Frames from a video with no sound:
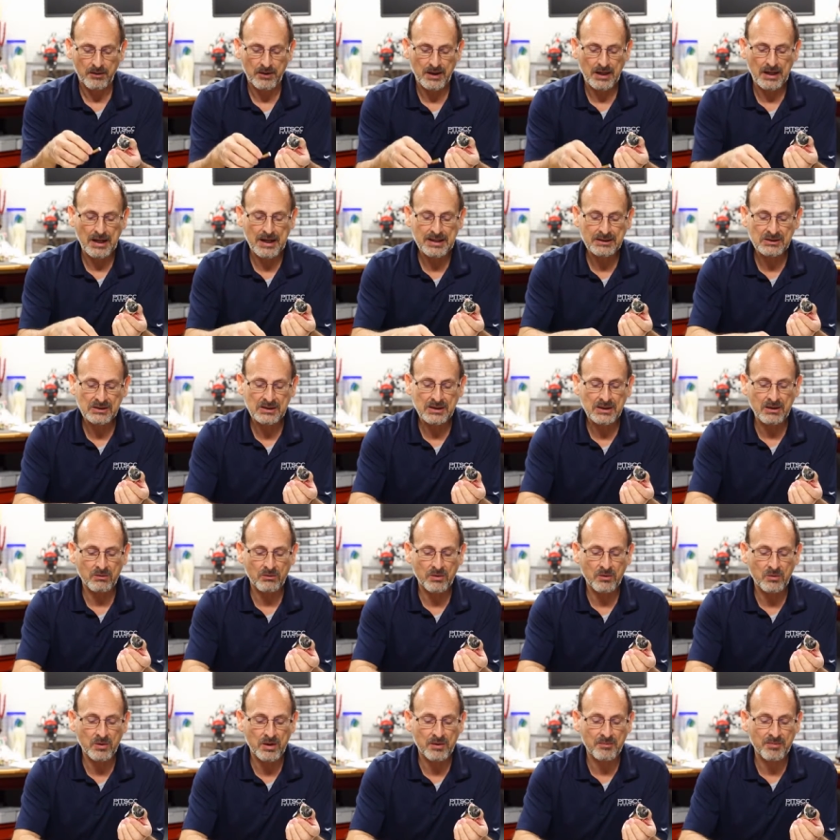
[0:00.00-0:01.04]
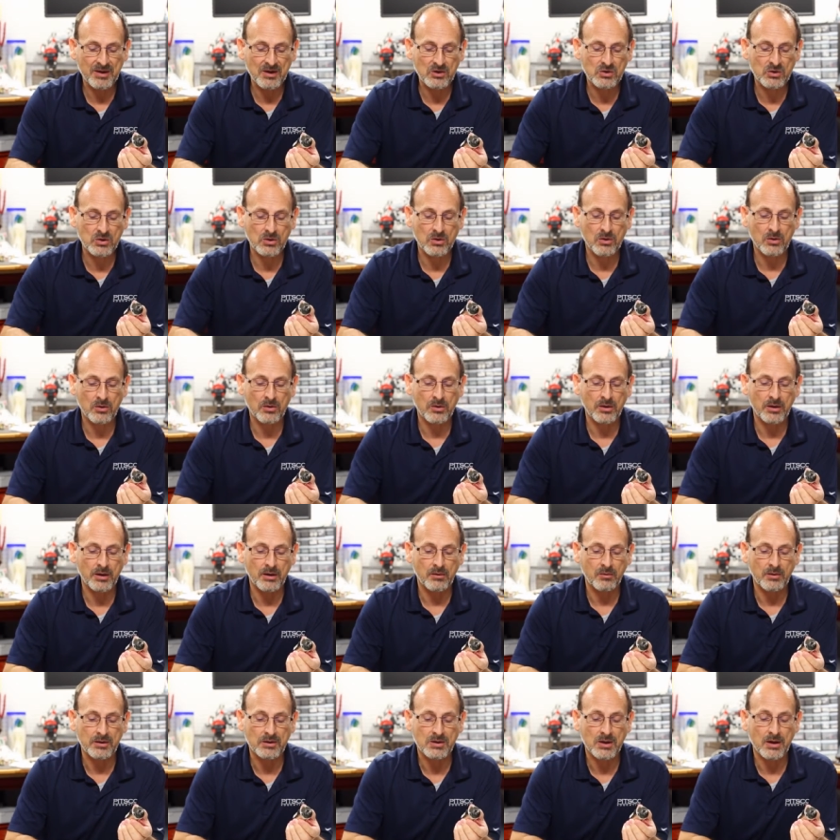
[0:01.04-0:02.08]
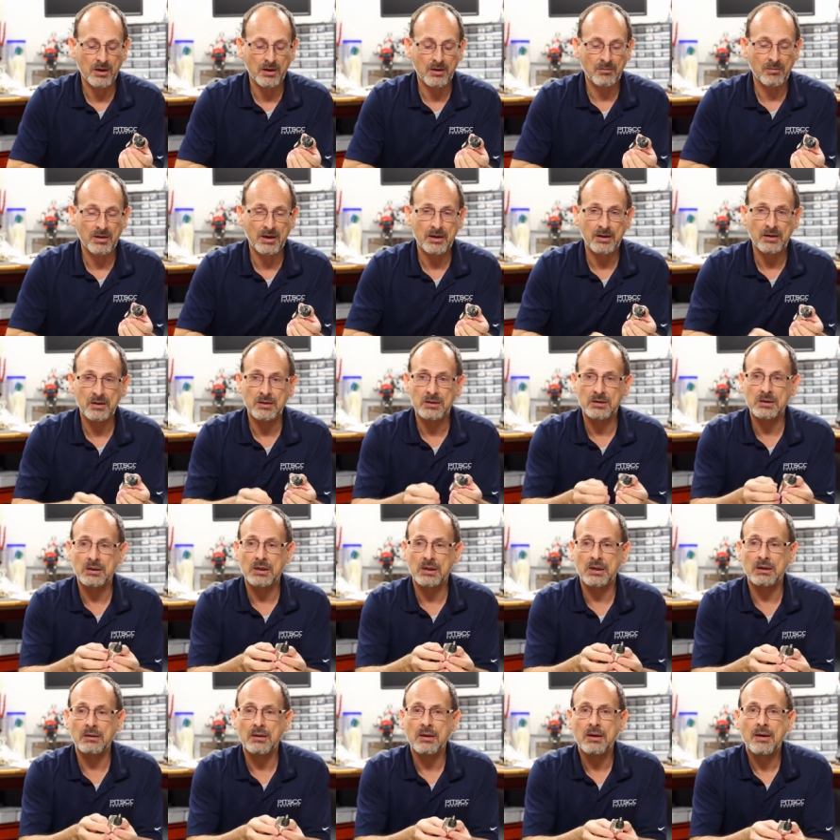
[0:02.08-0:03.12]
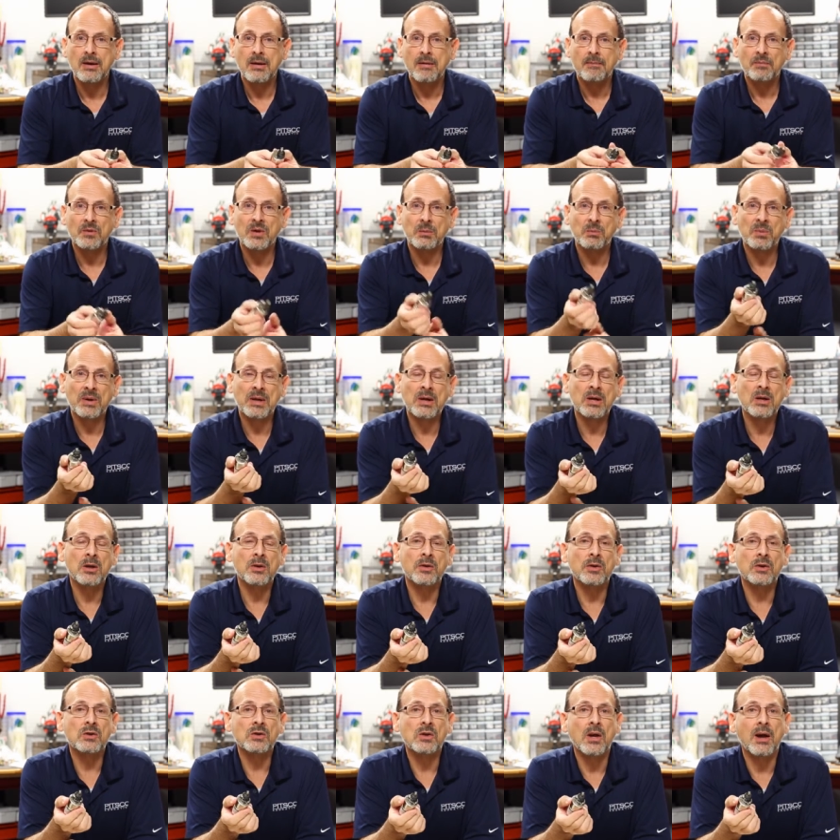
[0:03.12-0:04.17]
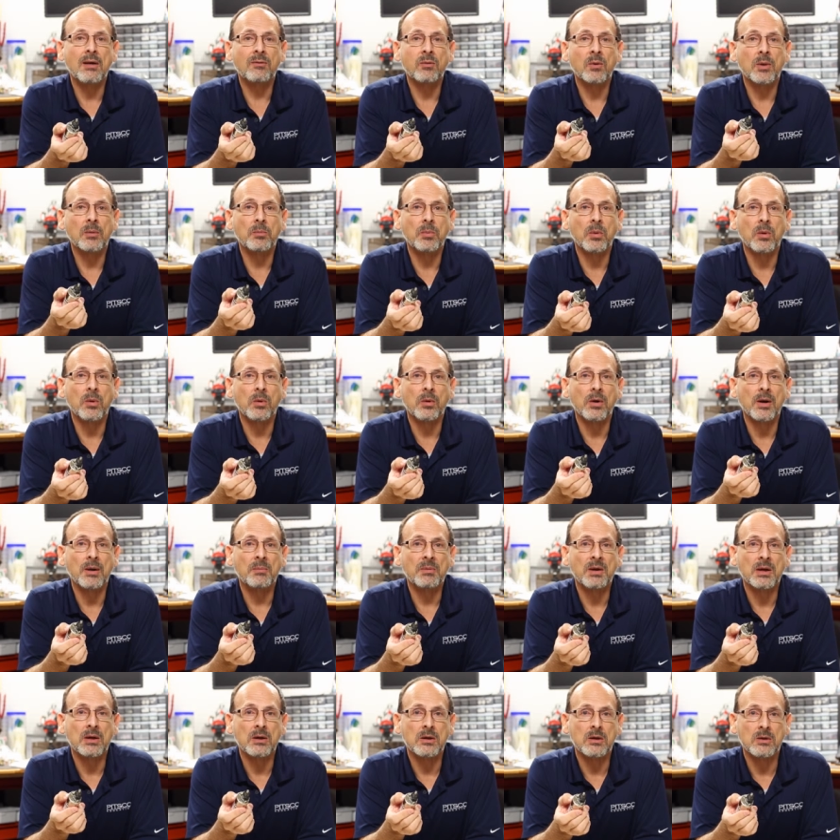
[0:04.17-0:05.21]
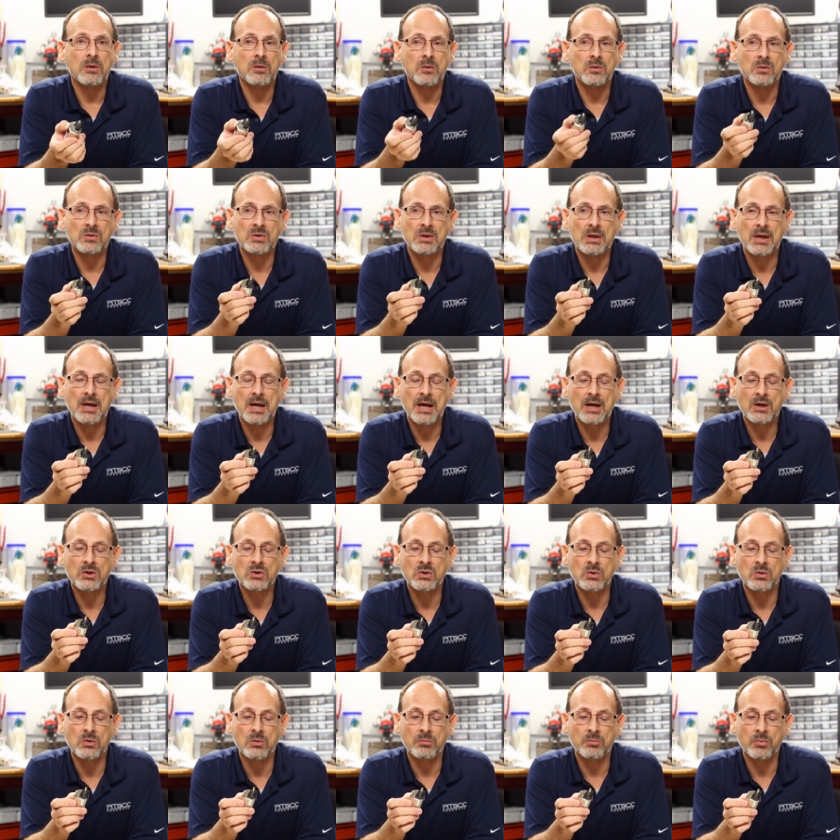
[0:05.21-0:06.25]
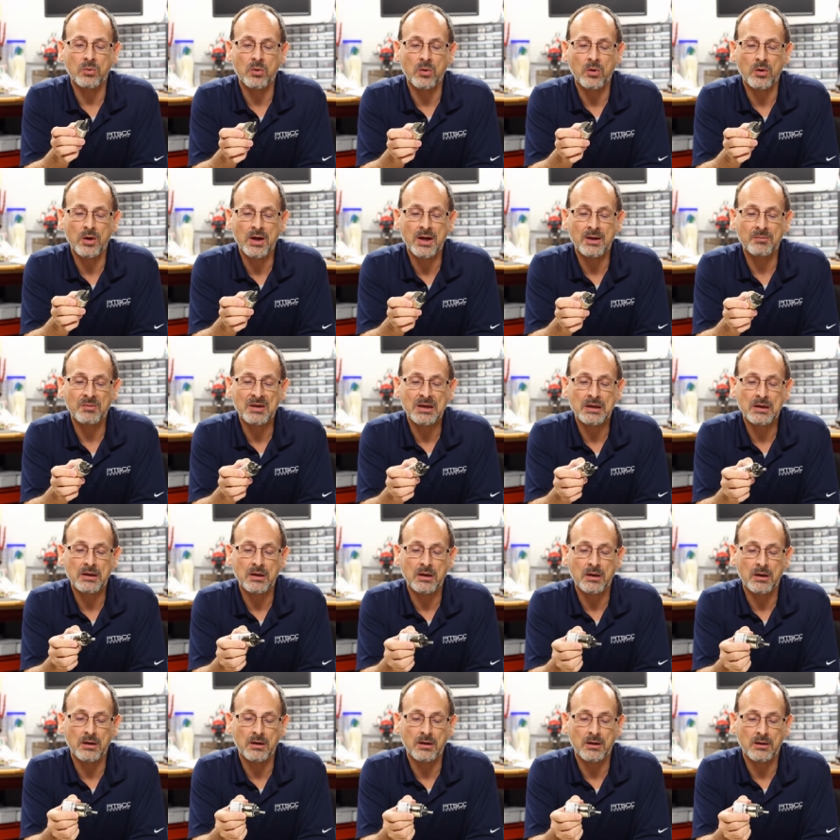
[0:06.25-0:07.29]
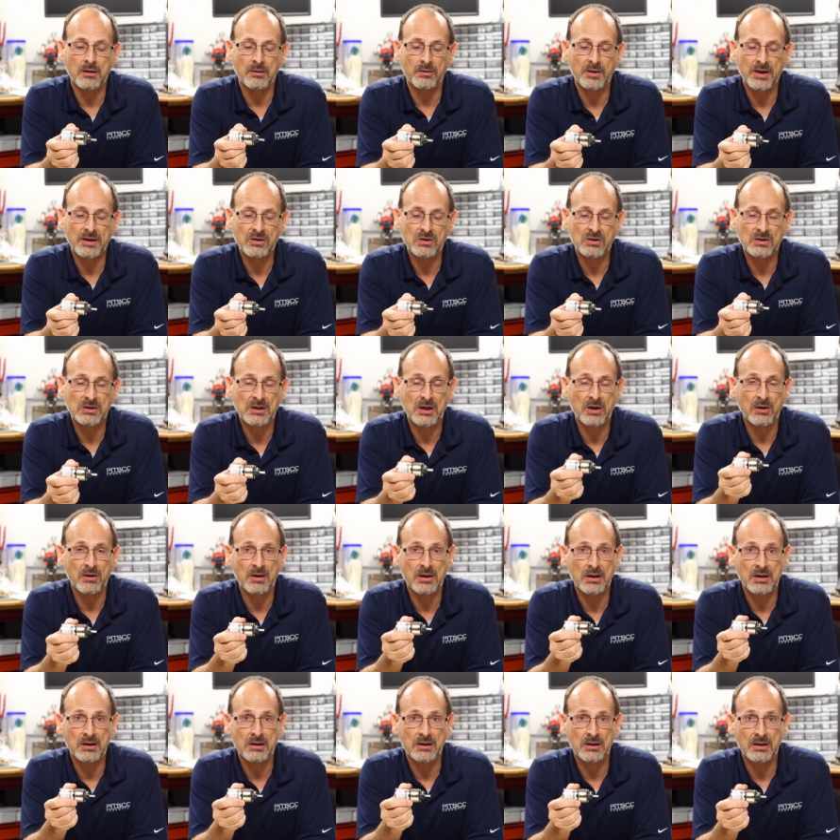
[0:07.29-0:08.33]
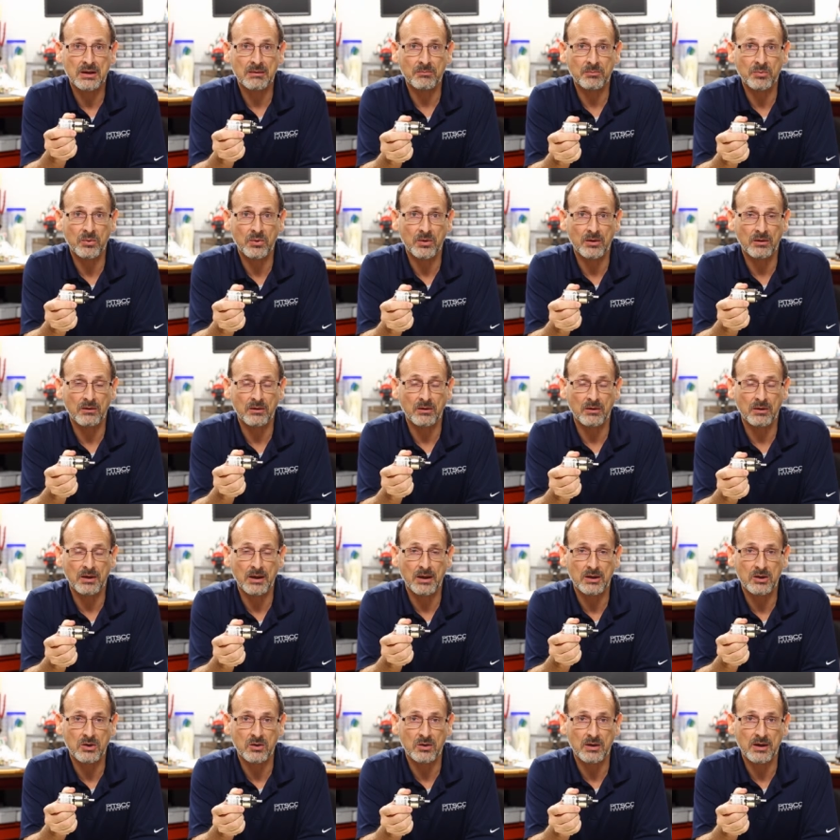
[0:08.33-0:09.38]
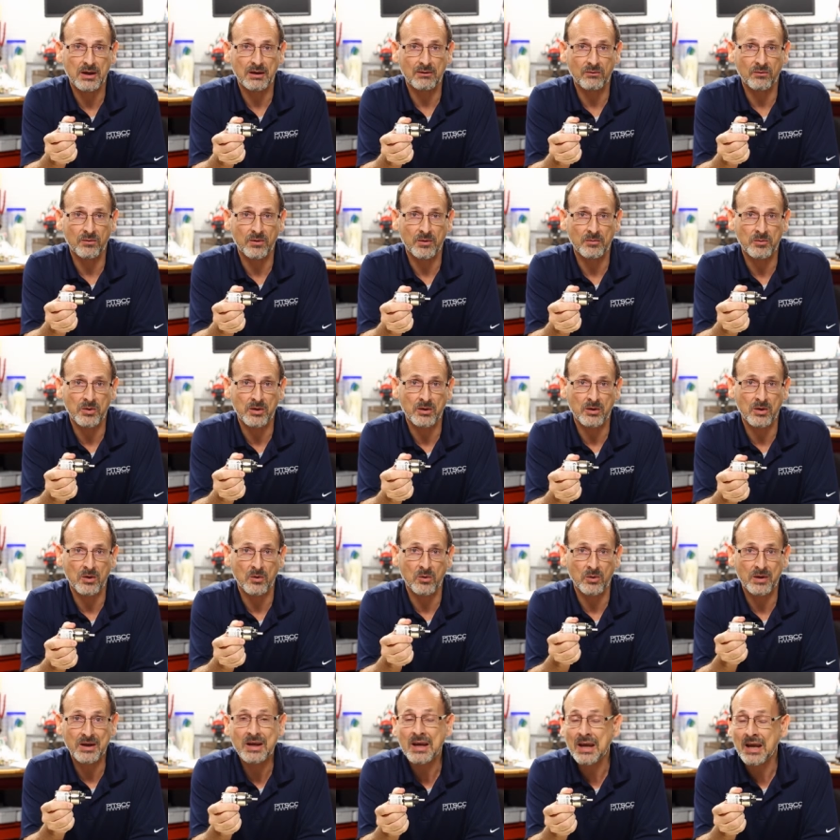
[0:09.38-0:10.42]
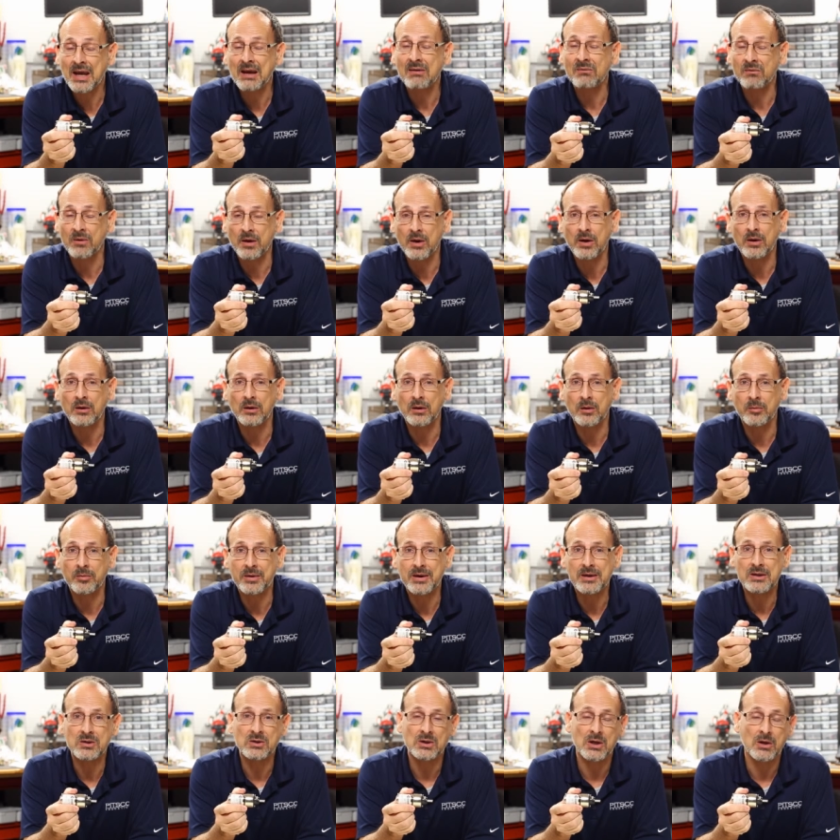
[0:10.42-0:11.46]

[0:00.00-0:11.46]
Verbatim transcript: The last thing that we want to make sure that we talk about is that depending on the software program that you use, the actual programming necessary and the input that you get from your encoder can vary a little bit.